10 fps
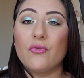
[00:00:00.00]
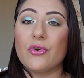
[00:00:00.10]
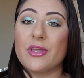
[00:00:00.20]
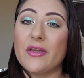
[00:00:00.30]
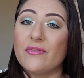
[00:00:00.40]

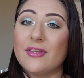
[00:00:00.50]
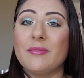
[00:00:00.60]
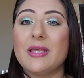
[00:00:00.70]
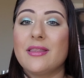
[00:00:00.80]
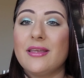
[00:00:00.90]
for
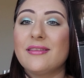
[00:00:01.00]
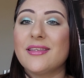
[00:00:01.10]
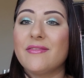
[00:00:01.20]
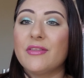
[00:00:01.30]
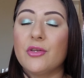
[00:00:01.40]
gifting me
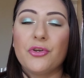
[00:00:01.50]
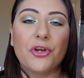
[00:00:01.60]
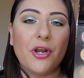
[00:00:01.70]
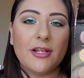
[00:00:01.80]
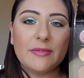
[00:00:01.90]
these, even though
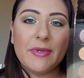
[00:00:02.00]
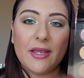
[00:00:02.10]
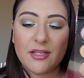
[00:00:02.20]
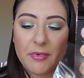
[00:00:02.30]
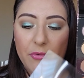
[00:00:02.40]
you're not
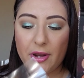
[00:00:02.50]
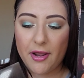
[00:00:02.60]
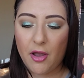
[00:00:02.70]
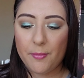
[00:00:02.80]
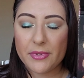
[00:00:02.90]
speaking to me right now,